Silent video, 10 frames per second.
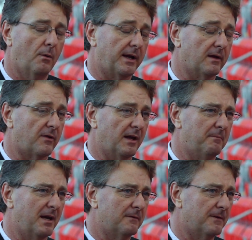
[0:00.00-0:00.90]
we can see
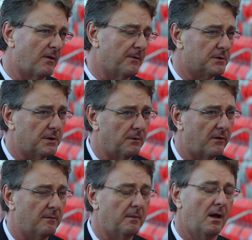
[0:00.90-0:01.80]
benefits for
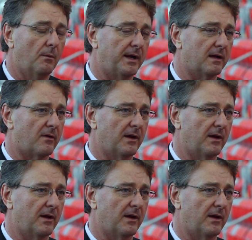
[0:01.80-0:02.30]
tourism, we can